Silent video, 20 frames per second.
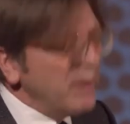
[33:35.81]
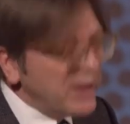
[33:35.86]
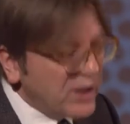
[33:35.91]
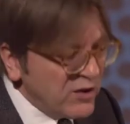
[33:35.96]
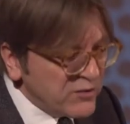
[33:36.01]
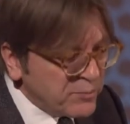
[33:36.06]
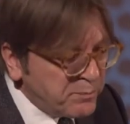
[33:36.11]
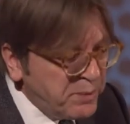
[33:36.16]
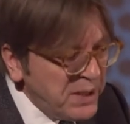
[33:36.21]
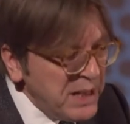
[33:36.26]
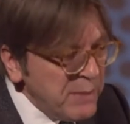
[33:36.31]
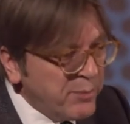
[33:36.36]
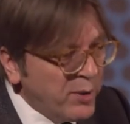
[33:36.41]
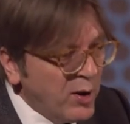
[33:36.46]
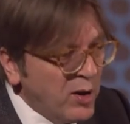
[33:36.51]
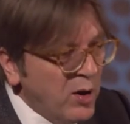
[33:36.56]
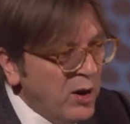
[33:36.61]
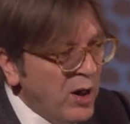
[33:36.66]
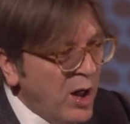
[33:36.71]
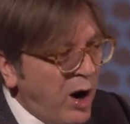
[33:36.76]
Because
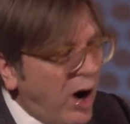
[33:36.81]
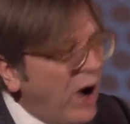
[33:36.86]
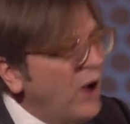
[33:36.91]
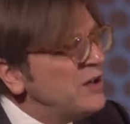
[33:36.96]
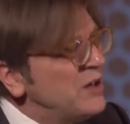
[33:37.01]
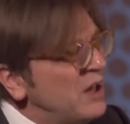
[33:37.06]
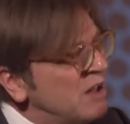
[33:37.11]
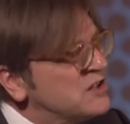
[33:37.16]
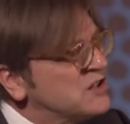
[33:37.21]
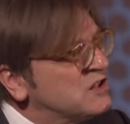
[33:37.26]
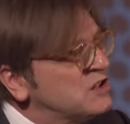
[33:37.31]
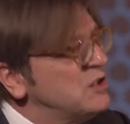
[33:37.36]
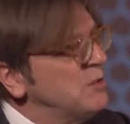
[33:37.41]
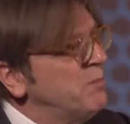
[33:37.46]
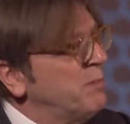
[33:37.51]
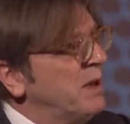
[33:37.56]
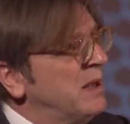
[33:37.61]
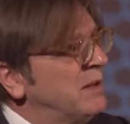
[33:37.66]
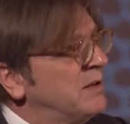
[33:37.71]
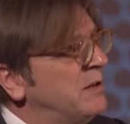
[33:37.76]
people are not
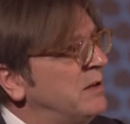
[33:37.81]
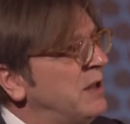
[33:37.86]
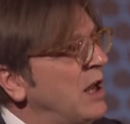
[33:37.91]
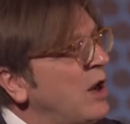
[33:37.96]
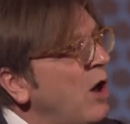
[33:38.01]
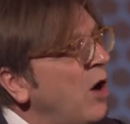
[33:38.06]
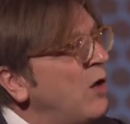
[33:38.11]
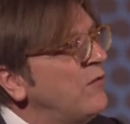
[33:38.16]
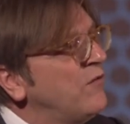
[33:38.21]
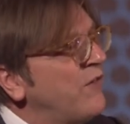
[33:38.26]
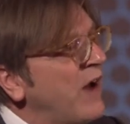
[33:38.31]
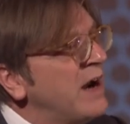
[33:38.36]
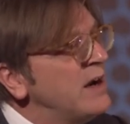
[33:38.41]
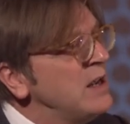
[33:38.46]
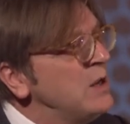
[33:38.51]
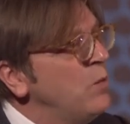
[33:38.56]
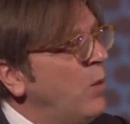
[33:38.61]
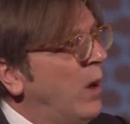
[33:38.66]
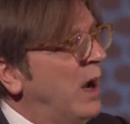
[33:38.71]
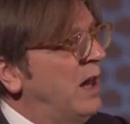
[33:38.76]
stupid. They know
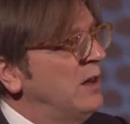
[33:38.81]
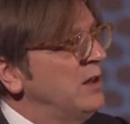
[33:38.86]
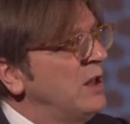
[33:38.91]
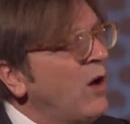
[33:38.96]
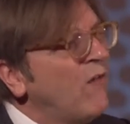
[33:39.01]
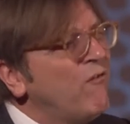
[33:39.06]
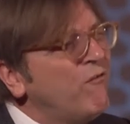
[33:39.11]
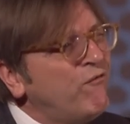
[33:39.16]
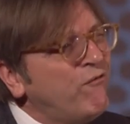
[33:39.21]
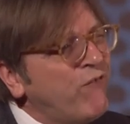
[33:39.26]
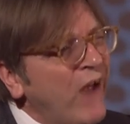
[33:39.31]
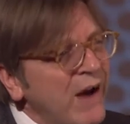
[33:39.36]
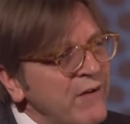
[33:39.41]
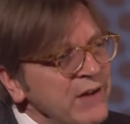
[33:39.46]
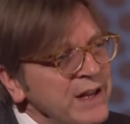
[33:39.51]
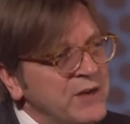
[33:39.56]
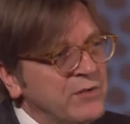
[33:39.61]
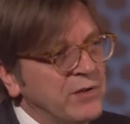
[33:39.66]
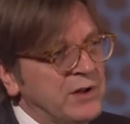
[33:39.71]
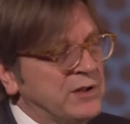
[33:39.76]
very well, they are
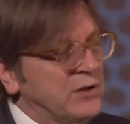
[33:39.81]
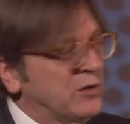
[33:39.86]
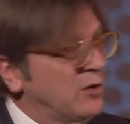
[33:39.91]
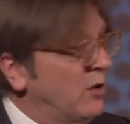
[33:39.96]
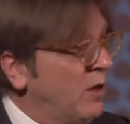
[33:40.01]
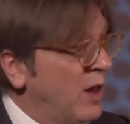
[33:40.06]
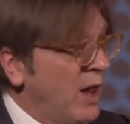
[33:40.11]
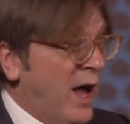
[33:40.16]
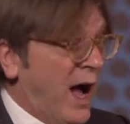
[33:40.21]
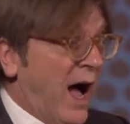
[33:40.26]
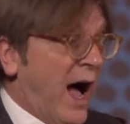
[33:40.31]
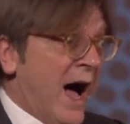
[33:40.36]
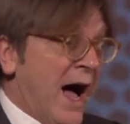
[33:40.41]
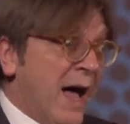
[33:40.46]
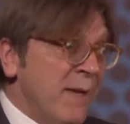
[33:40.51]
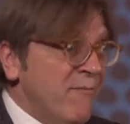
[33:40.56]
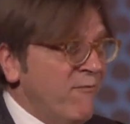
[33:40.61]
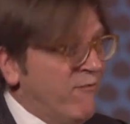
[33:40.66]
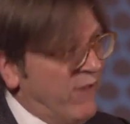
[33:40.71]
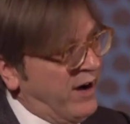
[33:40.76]
very critical.
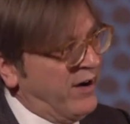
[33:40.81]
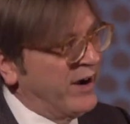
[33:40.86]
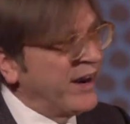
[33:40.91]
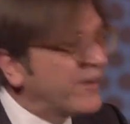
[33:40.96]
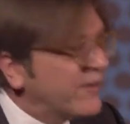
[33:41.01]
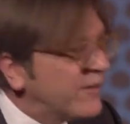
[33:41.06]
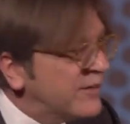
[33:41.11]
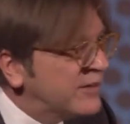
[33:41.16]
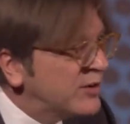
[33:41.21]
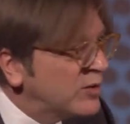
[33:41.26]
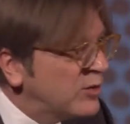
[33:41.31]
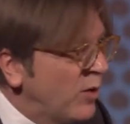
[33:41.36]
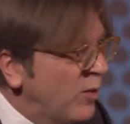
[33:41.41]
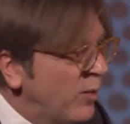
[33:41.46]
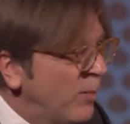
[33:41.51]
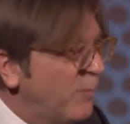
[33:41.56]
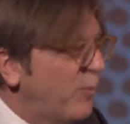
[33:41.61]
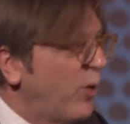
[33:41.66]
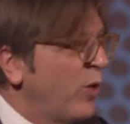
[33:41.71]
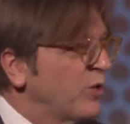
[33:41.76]
I'm very
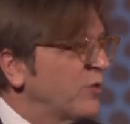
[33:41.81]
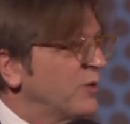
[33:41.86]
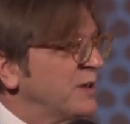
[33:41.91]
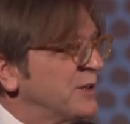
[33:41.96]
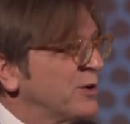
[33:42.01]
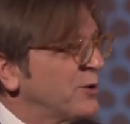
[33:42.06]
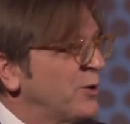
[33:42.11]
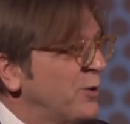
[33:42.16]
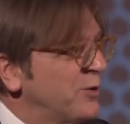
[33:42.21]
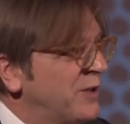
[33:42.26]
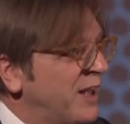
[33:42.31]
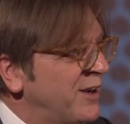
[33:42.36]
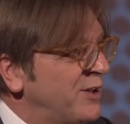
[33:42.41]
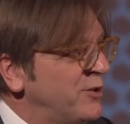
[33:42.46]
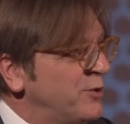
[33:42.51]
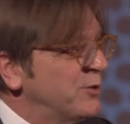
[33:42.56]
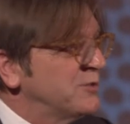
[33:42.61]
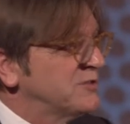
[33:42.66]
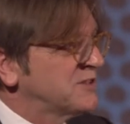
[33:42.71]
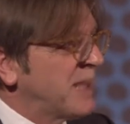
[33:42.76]
critical, more critical
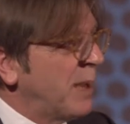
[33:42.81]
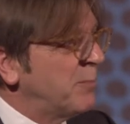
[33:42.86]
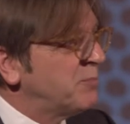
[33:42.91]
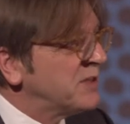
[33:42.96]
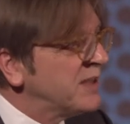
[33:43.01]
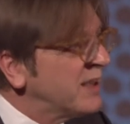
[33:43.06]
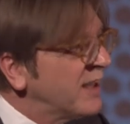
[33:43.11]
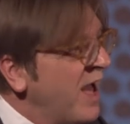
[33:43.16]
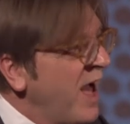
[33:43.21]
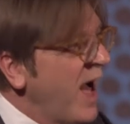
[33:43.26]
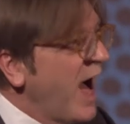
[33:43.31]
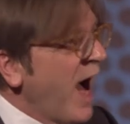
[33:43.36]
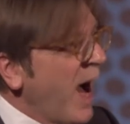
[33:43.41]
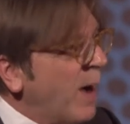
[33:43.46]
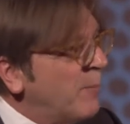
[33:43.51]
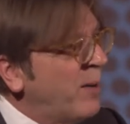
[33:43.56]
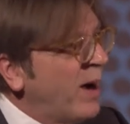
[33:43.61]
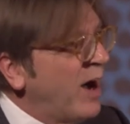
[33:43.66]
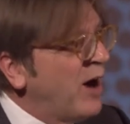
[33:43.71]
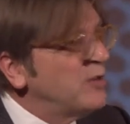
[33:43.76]
than a Eurosceptic,
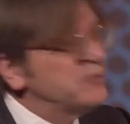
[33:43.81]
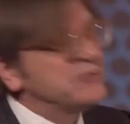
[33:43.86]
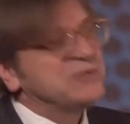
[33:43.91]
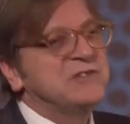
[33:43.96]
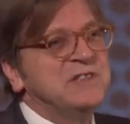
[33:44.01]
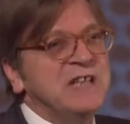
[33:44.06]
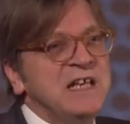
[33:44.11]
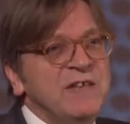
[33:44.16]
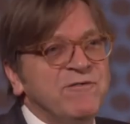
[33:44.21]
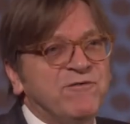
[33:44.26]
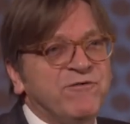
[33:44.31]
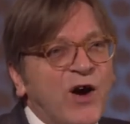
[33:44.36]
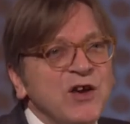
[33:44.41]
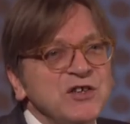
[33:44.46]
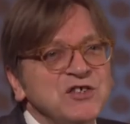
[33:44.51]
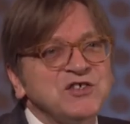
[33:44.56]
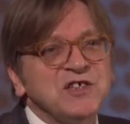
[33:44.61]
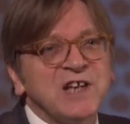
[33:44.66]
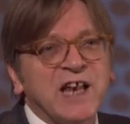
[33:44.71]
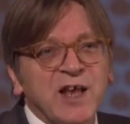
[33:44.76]
about the
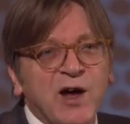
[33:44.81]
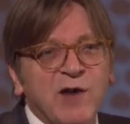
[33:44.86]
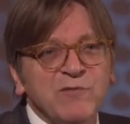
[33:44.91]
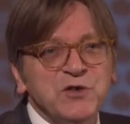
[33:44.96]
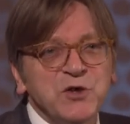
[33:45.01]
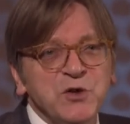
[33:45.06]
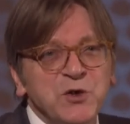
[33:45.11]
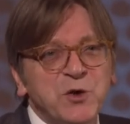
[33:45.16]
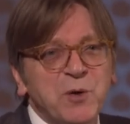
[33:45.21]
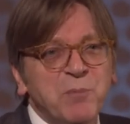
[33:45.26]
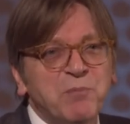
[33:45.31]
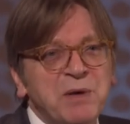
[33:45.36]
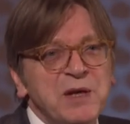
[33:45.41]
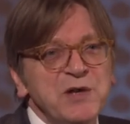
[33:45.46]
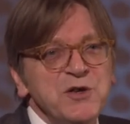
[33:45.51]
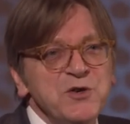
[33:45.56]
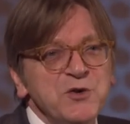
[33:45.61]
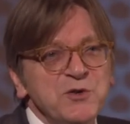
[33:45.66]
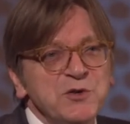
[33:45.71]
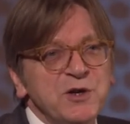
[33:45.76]
functioning of the
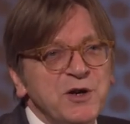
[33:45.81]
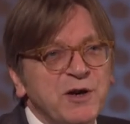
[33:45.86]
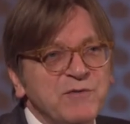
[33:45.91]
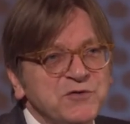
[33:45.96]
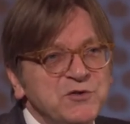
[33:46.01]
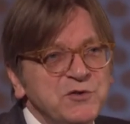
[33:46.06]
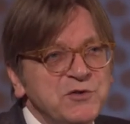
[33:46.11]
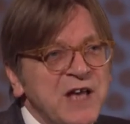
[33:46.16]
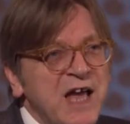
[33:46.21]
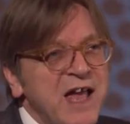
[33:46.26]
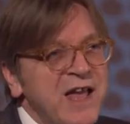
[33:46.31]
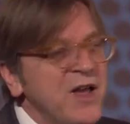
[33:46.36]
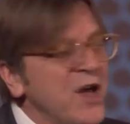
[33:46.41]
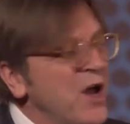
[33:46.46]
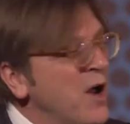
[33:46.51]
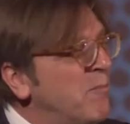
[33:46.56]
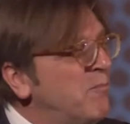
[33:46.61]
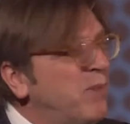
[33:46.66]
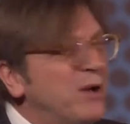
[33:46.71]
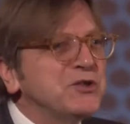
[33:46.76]
European Union of
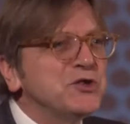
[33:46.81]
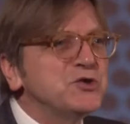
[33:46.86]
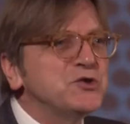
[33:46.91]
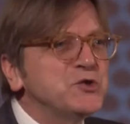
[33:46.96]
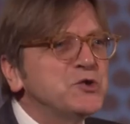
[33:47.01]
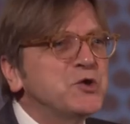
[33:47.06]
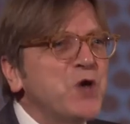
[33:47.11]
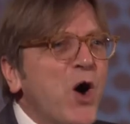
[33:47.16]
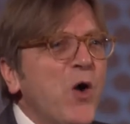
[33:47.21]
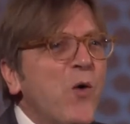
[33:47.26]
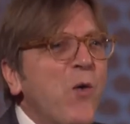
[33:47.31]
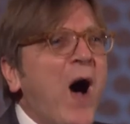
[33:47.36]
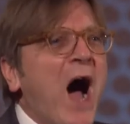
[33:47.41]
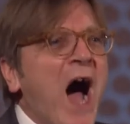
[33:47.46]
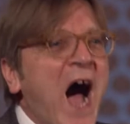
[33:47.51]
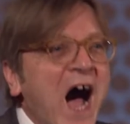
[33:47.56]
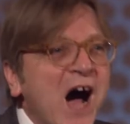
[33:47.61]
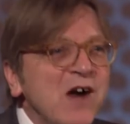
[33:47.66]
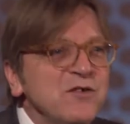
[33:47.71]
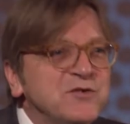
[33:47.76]
today. But to
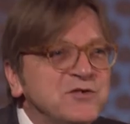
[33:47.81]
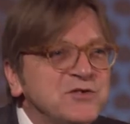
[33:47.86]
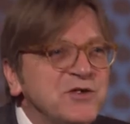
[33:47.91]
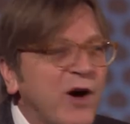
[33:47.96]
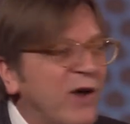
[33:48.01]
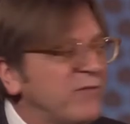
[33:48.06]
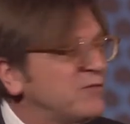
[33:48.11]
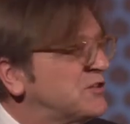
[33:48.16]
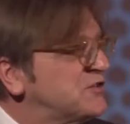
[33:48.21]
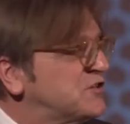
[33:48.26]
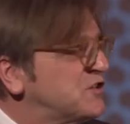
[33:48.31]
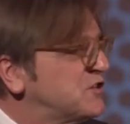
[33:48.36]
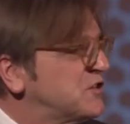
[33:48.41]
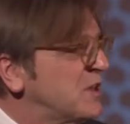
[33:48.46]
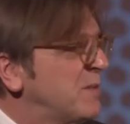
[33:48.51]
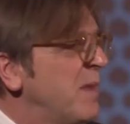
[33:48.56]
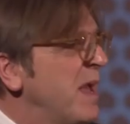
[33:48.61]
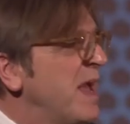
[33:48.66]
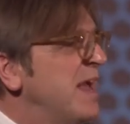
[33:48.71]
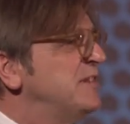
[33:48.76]
go out of the
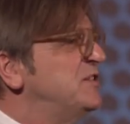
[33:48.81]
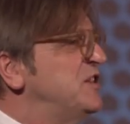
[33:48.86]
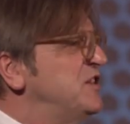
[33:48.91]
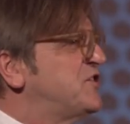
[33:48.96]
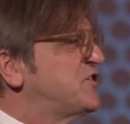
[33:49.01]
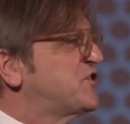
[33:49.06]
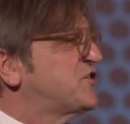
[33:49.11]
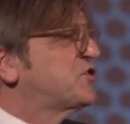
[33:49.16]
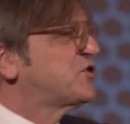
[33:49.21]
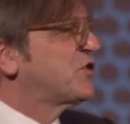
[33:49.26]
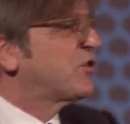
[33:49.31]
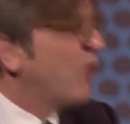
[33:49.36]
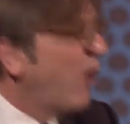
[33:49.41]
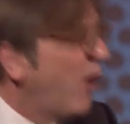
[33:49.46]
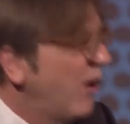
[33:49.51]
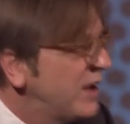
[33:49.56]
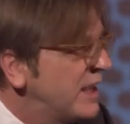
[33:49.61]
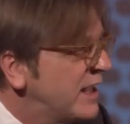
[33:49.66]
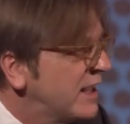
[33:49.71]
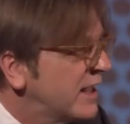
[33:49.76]
system,
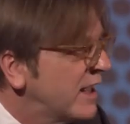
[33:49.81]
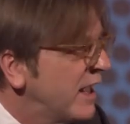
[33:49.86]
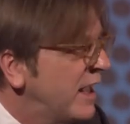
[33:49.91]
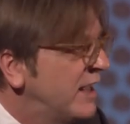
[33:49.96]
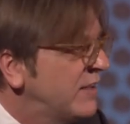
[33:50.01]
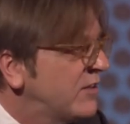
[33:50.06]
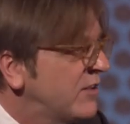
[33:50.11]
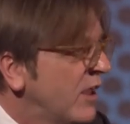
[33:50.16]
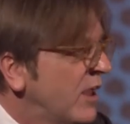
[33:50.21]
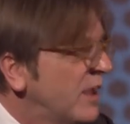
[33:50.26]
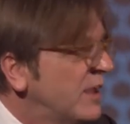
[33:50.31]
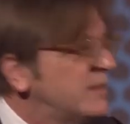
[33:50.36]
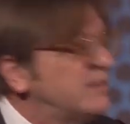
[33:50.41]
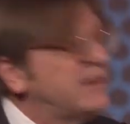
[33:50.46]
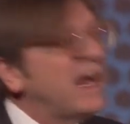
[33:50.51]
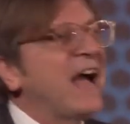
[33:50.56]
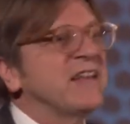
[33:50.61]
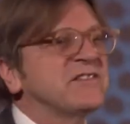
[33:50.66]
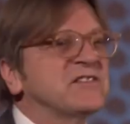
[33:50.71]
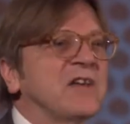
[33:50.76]
destroying it,
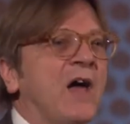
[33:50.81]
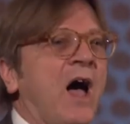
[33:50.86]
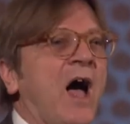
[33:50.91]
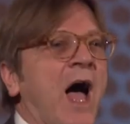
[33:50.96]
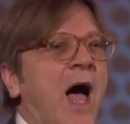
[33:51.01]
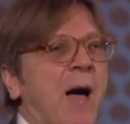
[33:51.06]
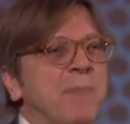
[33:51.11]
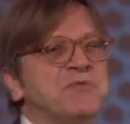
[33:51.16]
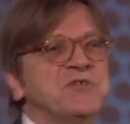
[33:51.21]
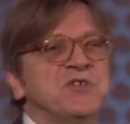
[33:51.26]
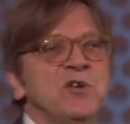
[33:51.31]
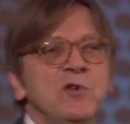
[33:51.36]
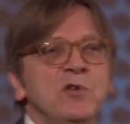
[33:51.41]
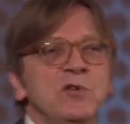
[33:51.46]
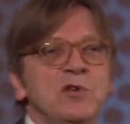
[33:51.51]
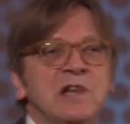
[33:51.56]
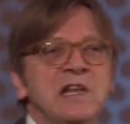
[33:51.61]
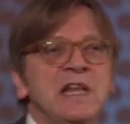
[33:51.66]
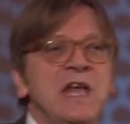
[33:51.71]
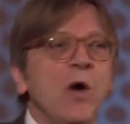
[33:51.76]
that's
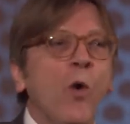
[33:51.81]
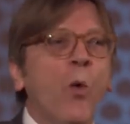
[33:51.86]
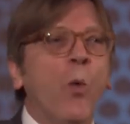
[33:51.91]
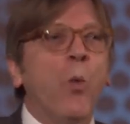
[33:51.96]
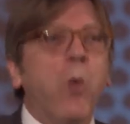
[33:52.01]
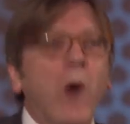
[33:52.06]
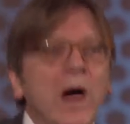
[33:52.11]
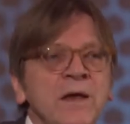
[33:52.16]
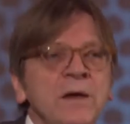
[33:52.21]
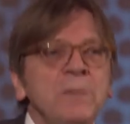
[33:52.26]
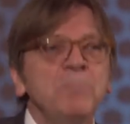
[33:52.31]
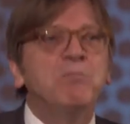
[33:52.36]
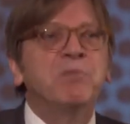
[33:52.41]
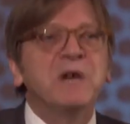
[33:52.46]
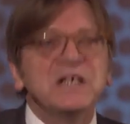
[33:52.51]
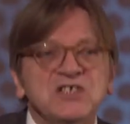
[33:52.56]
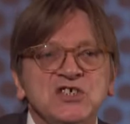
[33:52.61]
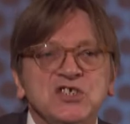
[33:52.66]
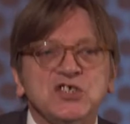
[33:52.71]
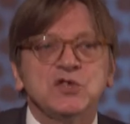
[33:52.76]
absolutely
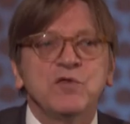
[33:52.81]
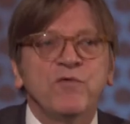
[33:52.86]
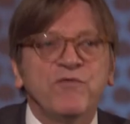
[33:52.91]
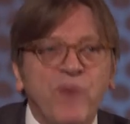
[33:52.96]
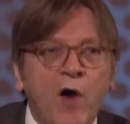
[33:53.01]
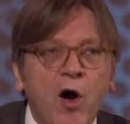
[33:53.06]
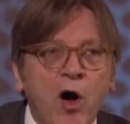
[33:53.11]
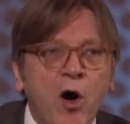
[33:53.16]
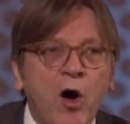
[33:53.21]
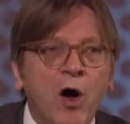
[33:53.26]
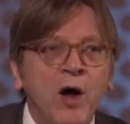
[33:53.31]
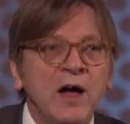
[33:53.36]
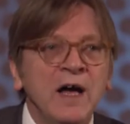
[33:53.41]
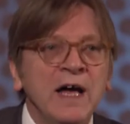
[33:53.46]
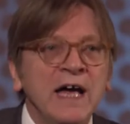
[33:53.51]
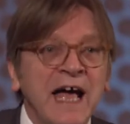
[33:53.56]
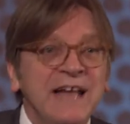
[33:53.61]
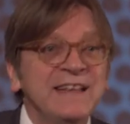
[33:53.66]
one bridge too far.